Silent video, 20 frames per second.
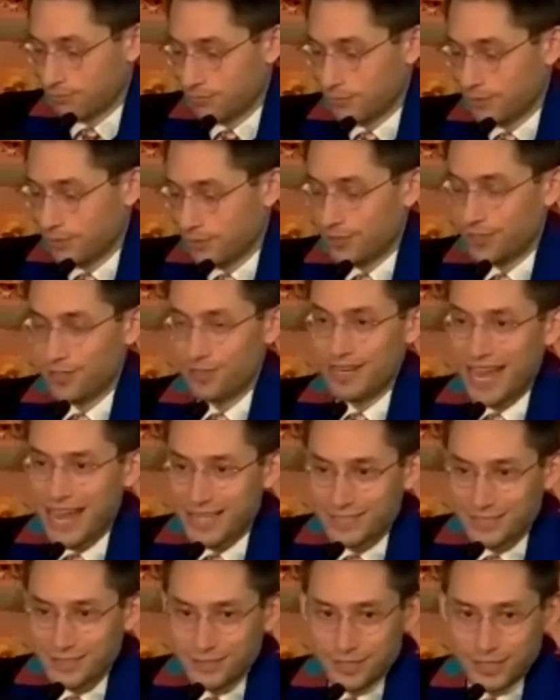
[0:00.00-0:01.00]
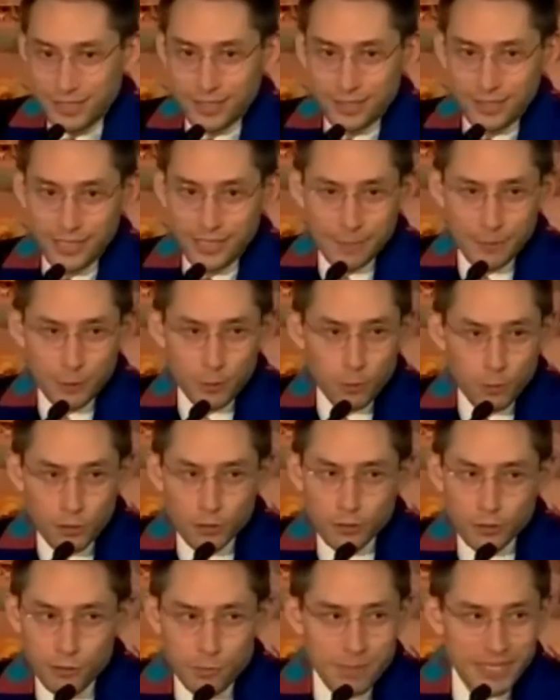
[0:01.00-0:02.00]
the audacity to claim the world
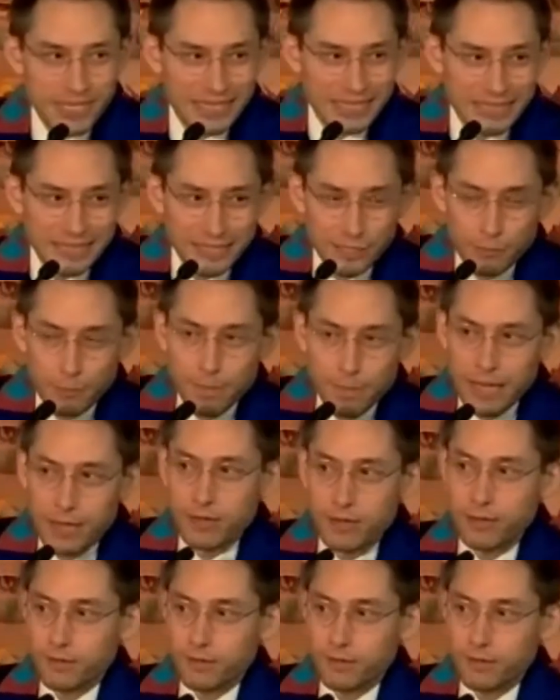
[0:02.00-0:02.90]
could be a little better,